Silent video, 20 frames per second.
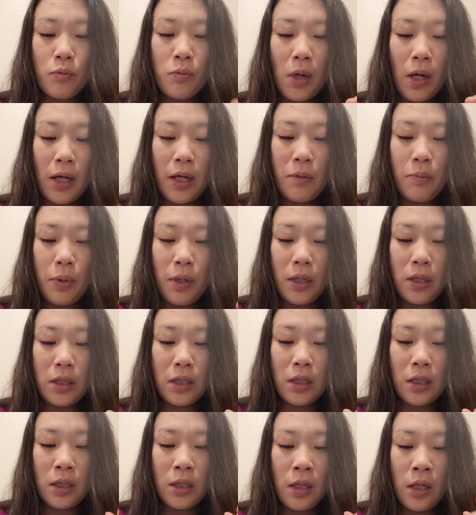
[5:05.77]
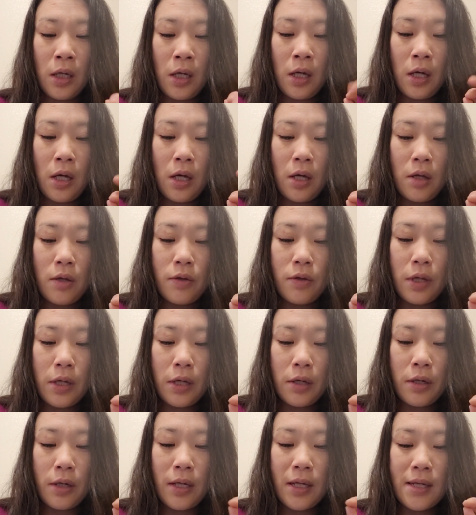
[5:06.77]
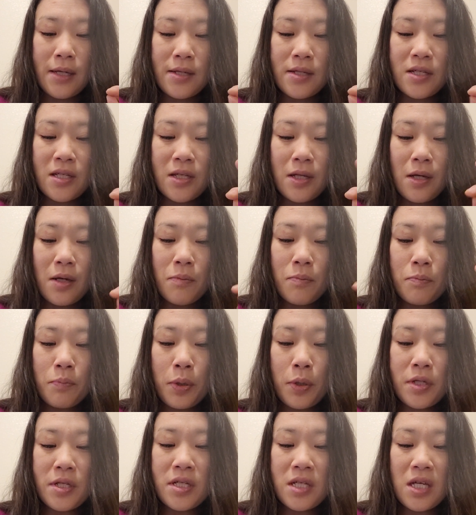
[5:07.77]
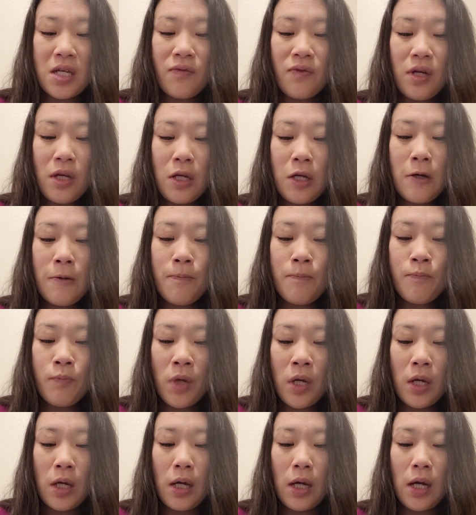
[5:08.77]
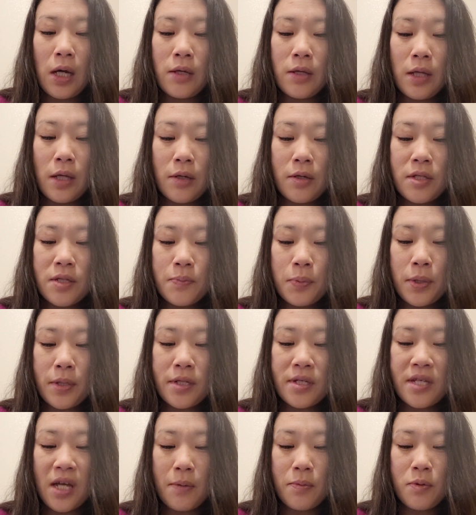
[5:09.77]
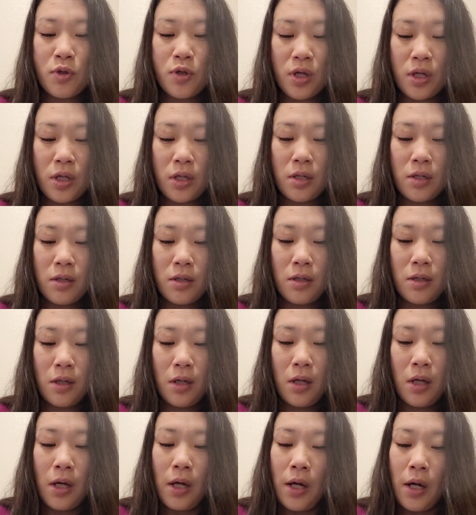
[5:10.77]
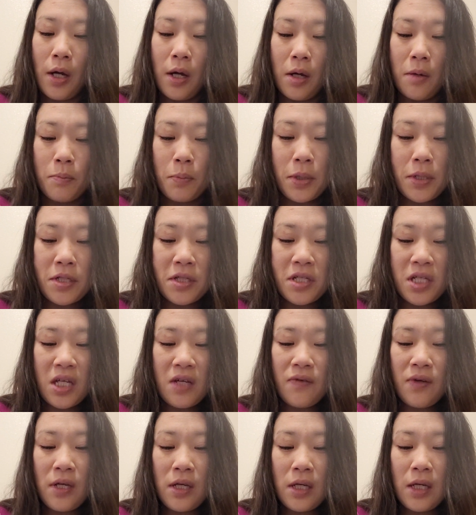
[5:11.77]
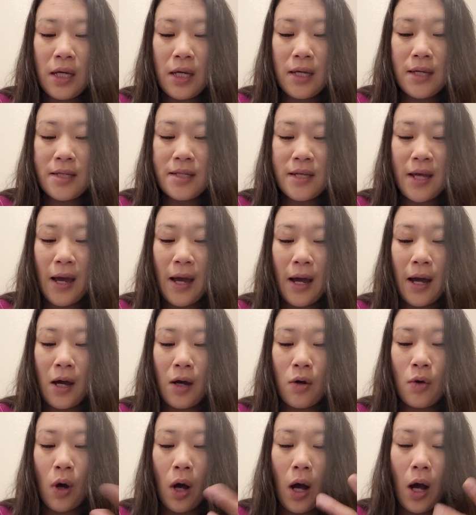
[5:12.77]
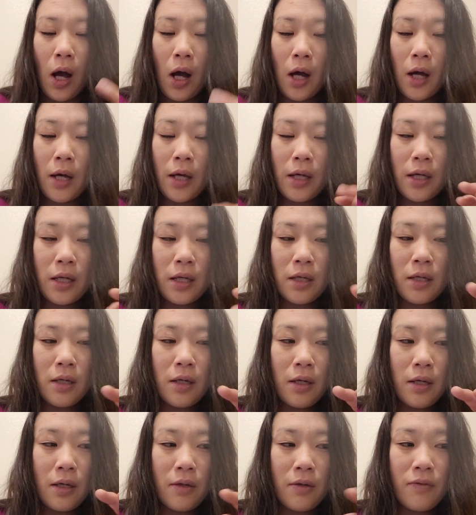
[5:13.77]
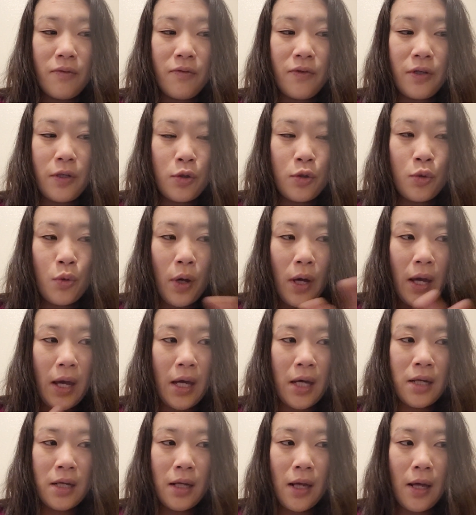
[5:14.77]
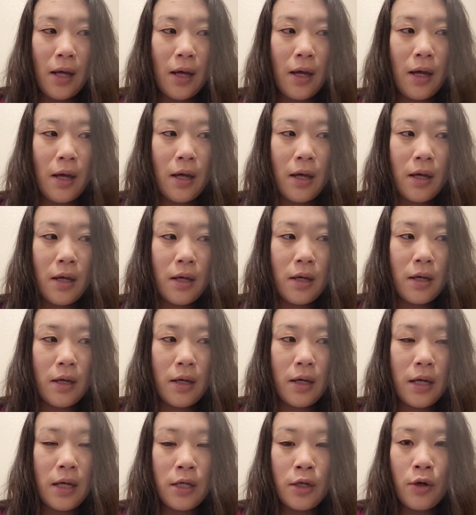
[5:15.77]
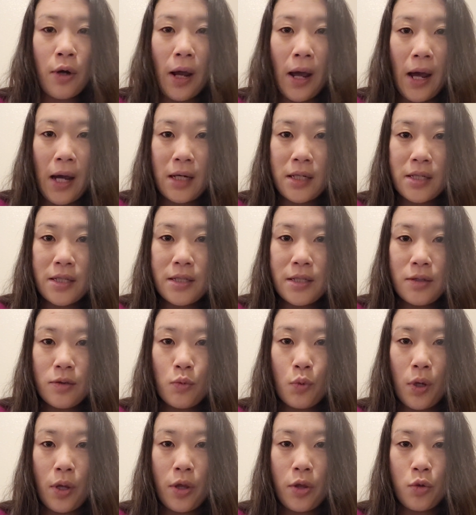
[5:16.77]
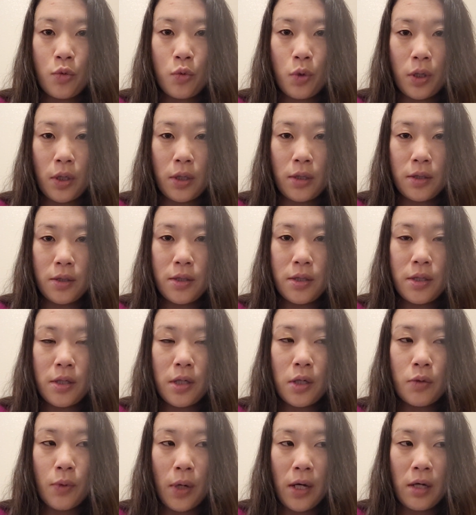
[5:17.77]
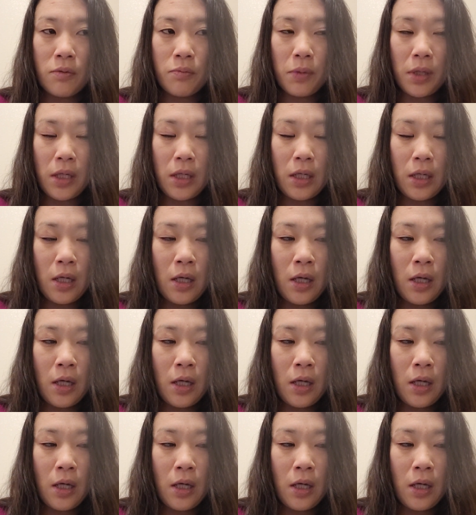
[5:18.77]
my opinion, there is perceiving and there's perception. Perceiving is how I view and interact with the world around me.